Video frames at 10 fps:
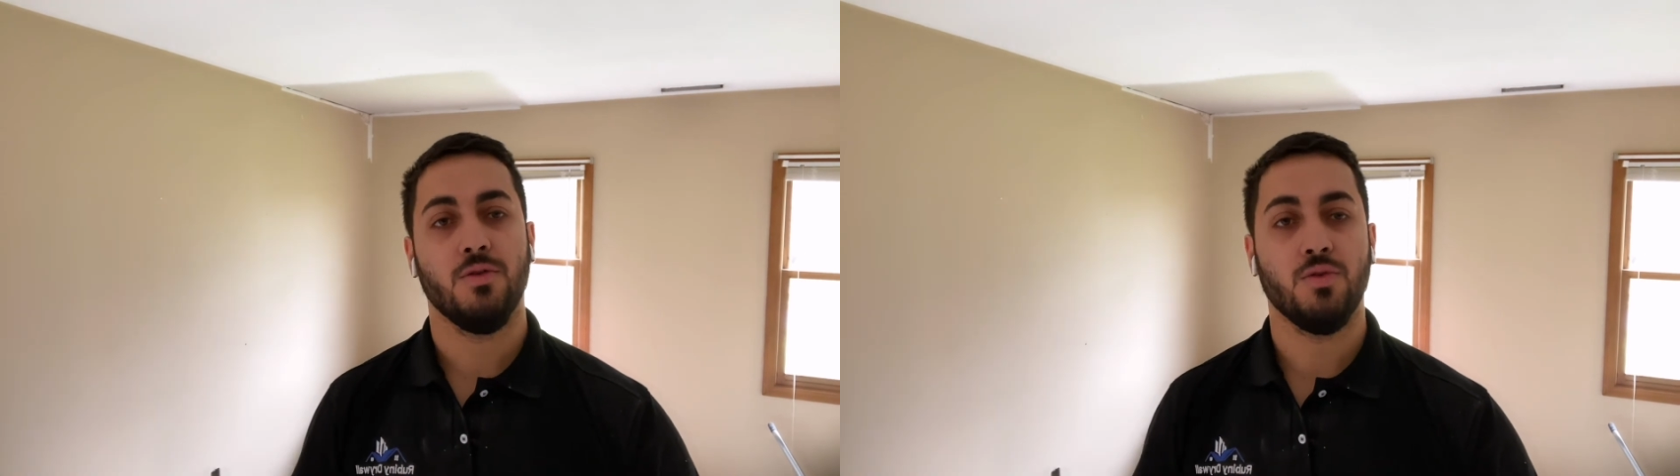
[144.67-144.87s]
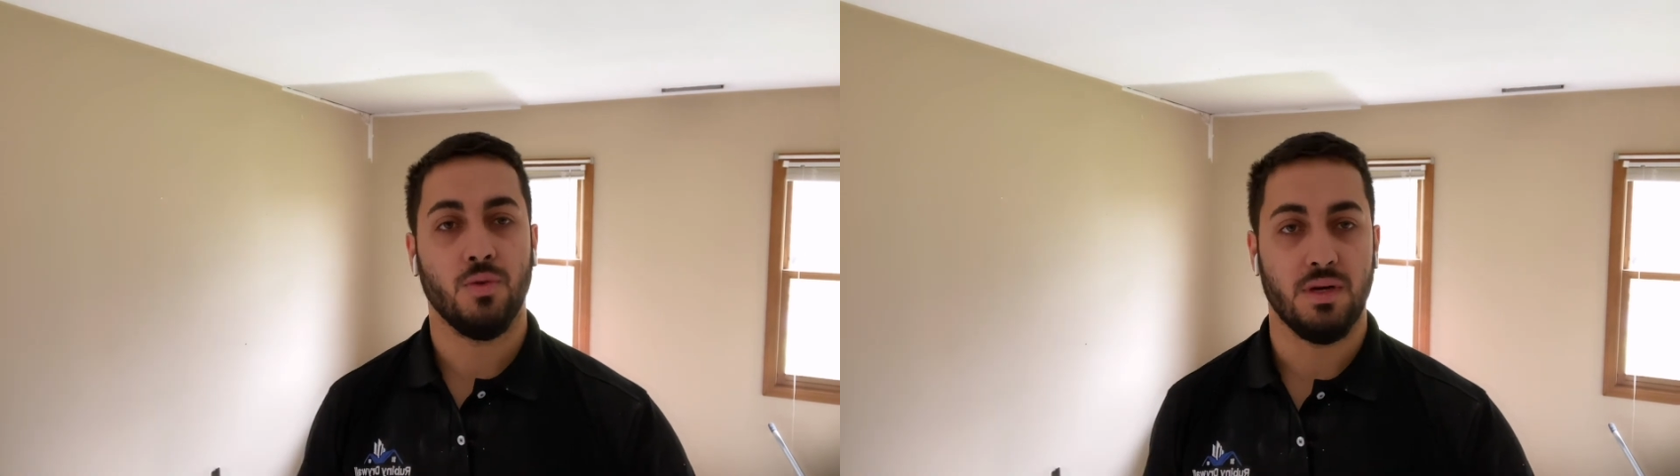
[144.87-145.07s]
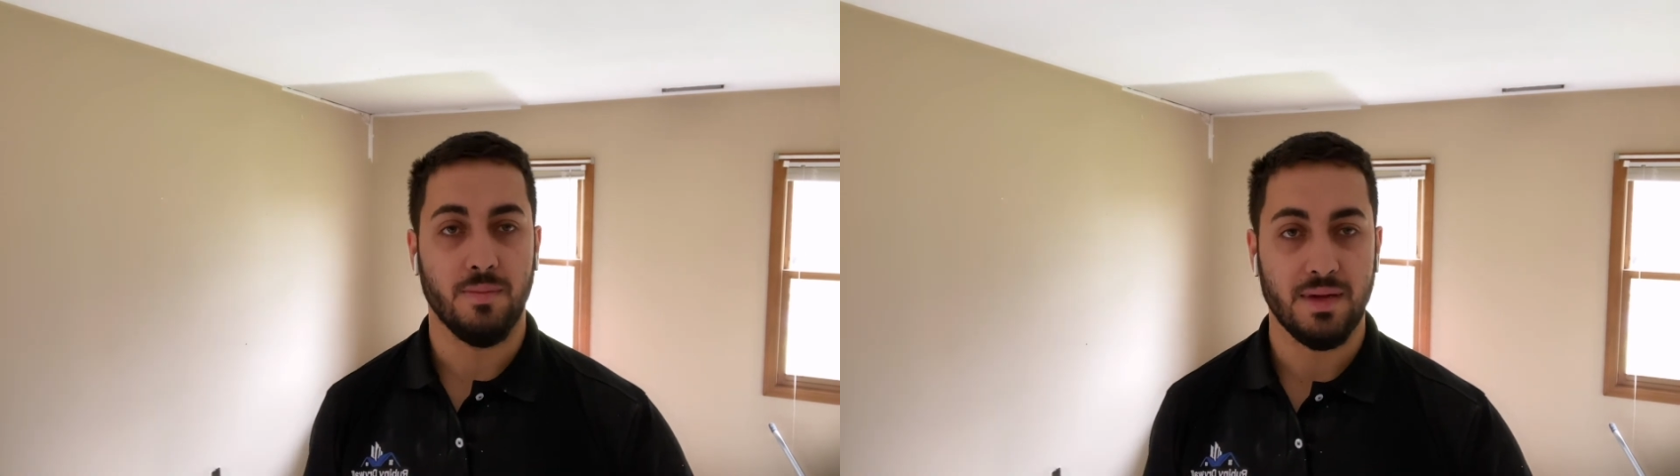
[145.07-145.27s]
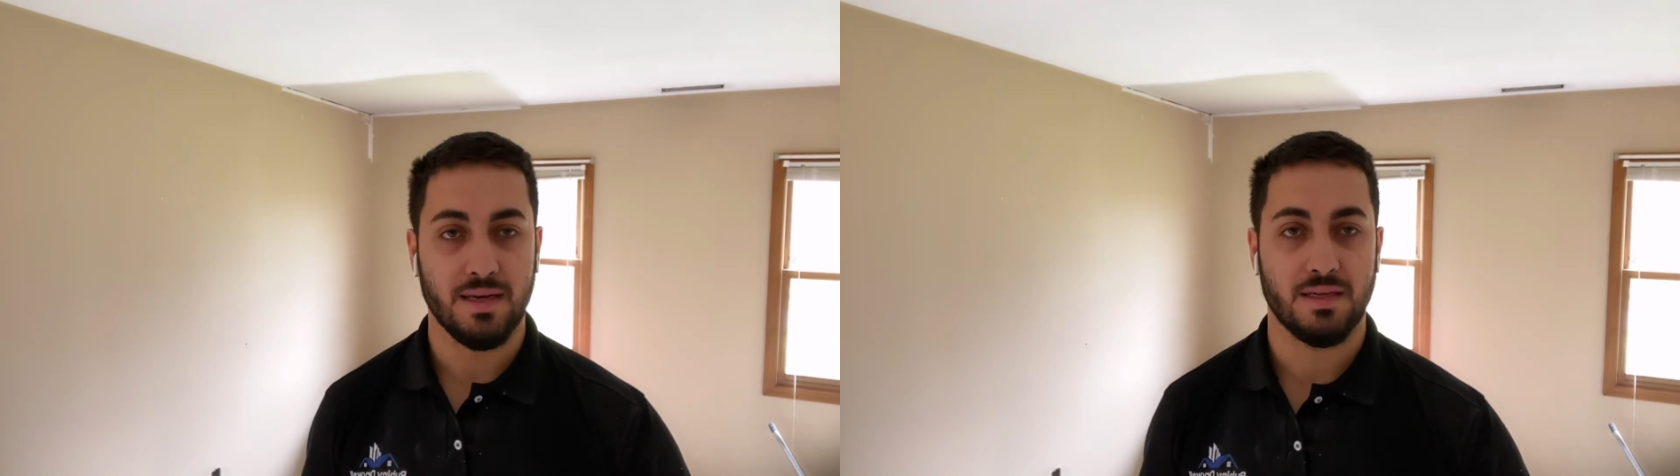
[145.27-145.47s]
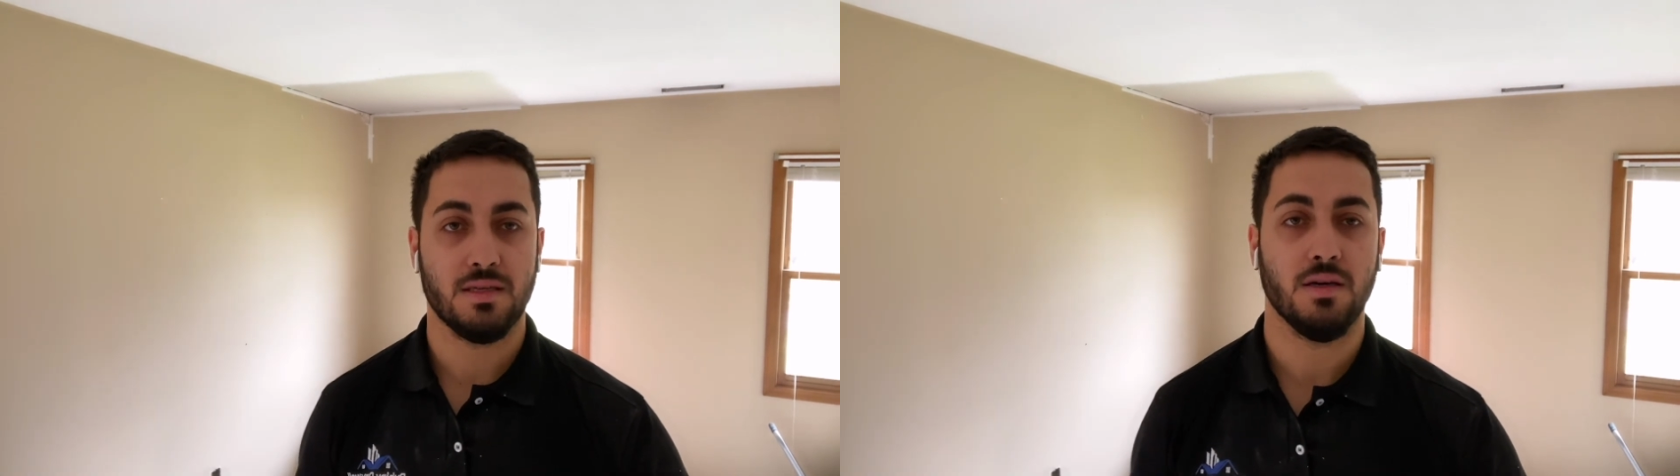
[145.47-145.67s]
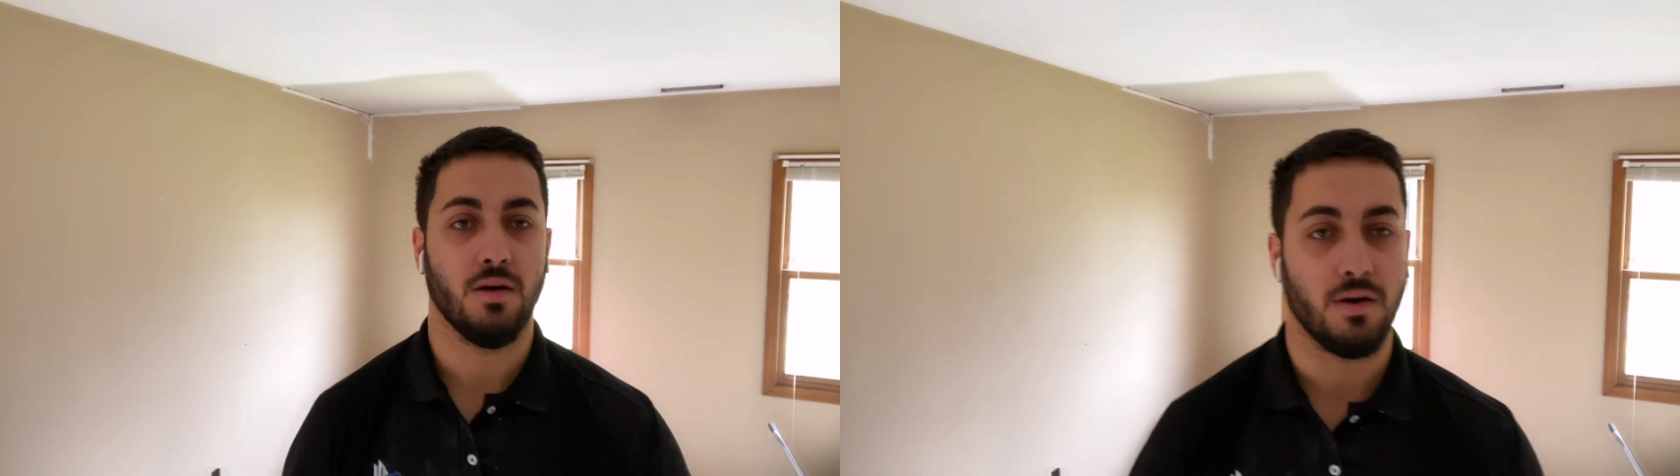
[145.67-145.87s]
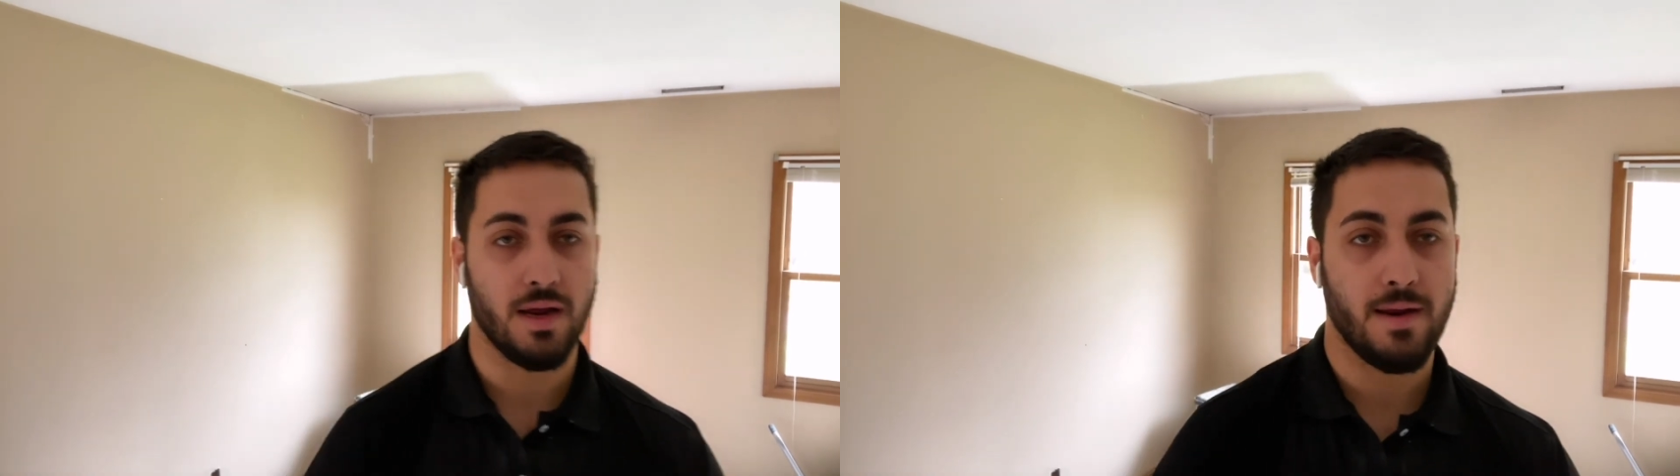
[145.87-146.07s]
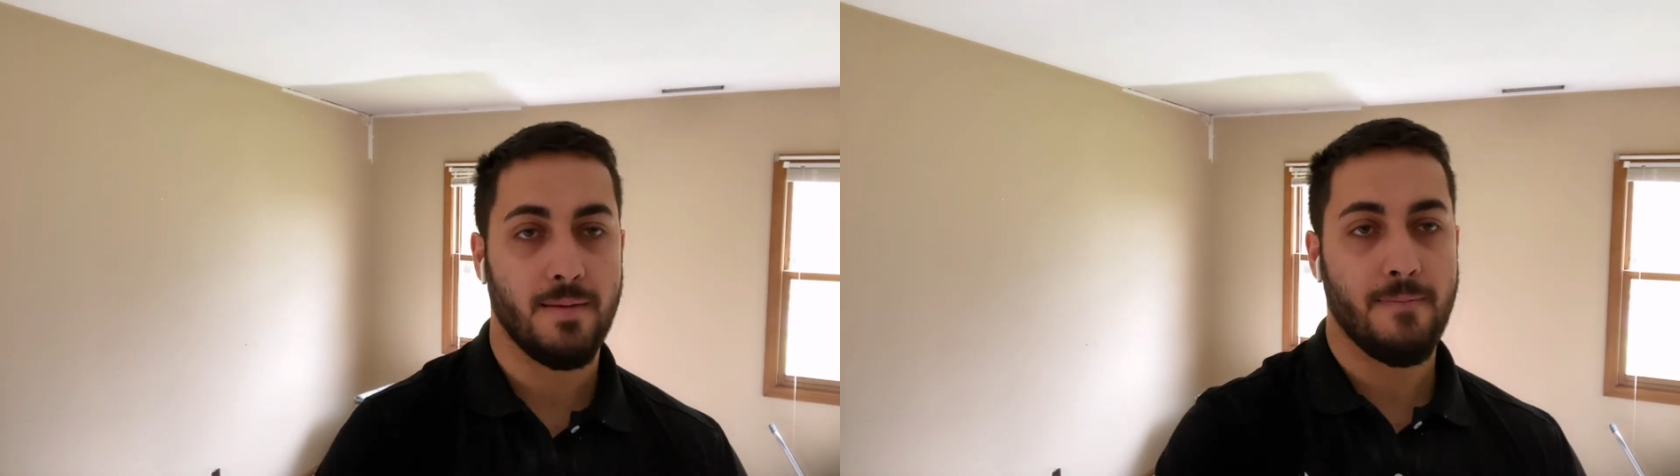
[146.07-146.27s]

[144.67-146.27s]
20 minutes, okay?